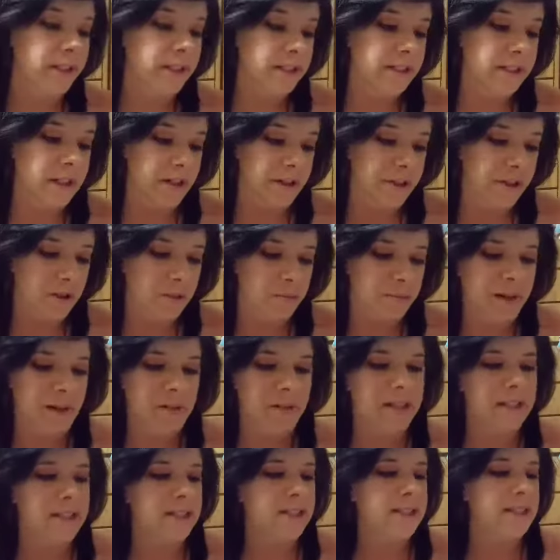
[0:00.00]
going to tell you about
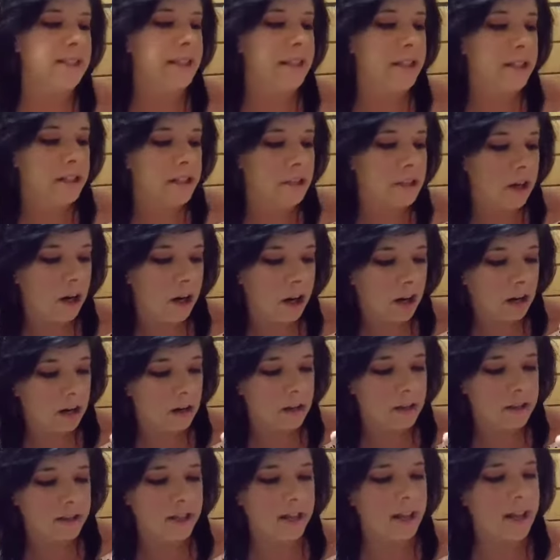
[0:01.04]
is the
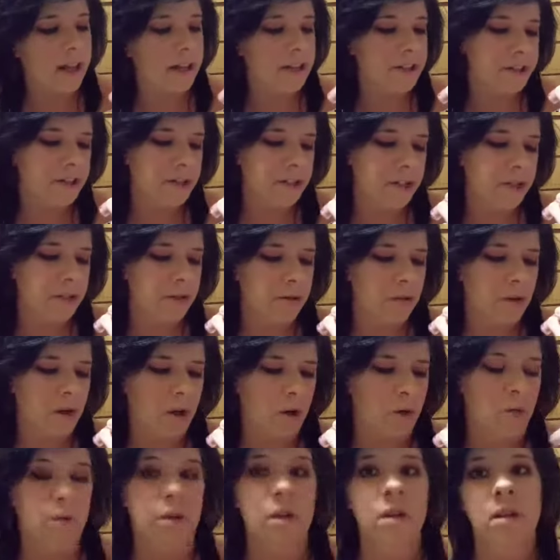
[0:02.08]
Tarte
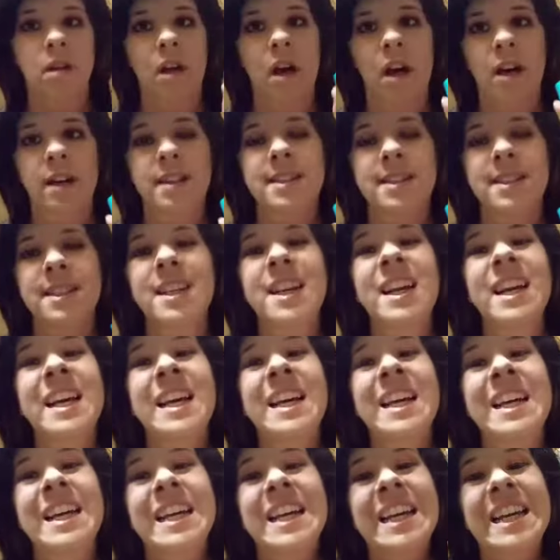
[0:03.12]
H2O Gloss.
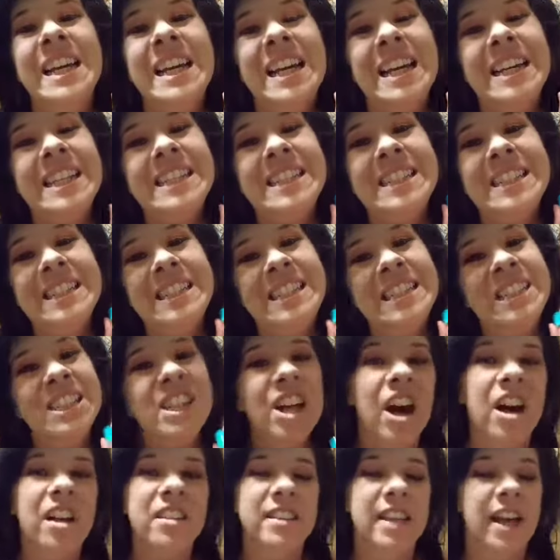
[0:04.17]
It's
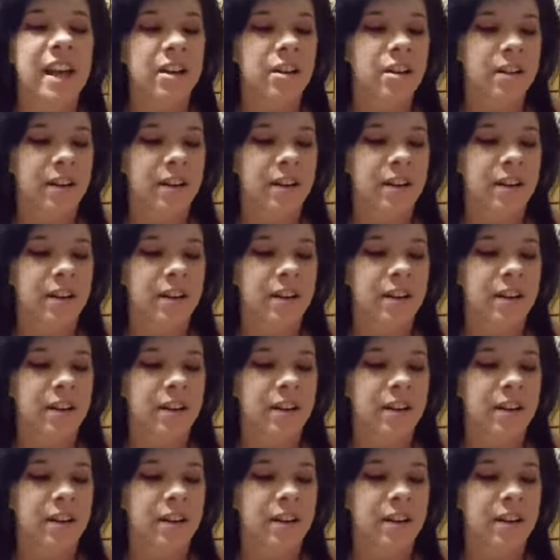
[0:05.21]
not that